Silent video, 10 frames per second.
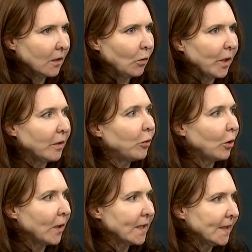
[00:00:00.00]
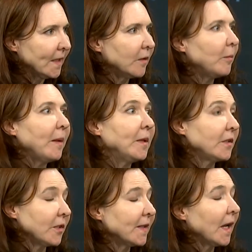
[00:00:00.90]
where the progress is, and maybe it's
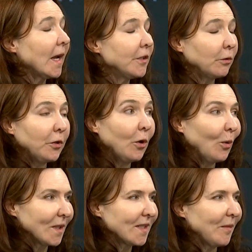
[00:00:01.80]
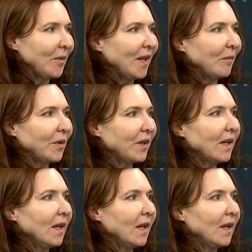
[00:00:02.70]
just that I don't know what's happening, but